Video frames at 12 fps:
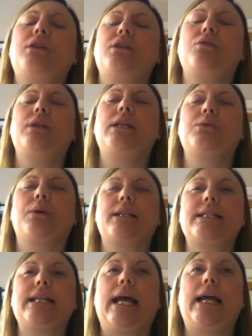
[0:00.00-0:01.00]
need to
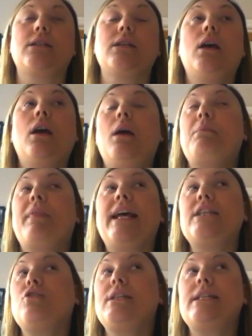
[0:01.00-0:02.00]
understand. But
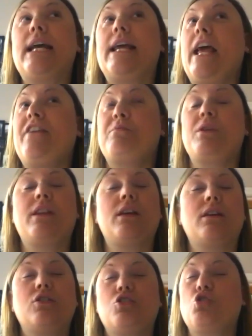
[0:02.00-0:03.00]
that's not to say that everybody
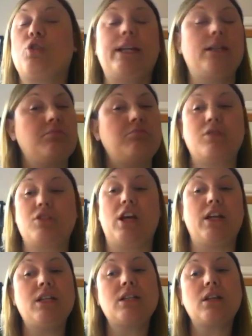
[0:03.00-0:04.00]
that joins,
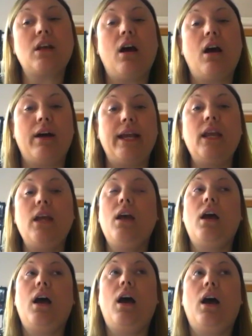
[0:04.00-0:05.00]
certainly Sky,
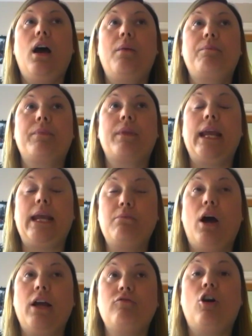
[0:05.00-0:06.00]
in
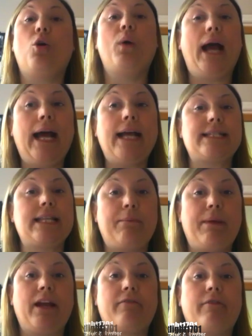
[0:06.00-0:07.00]
my role, has that
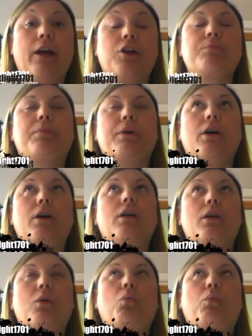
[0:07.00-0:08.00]
background. But
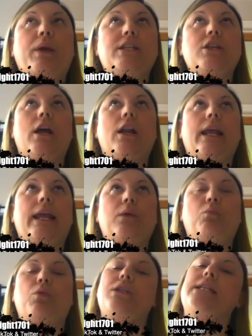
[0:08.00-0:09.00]
we
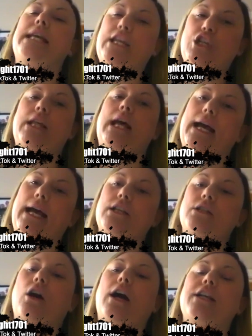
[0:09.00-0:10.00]
certainly would teach that
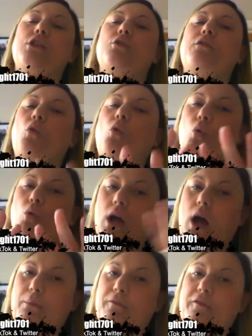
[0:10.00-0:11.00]
at Sky, so that you've all
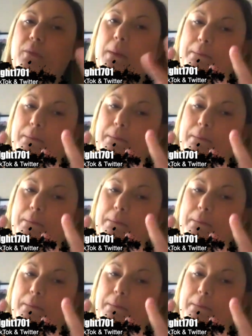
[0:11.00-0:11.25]
come from a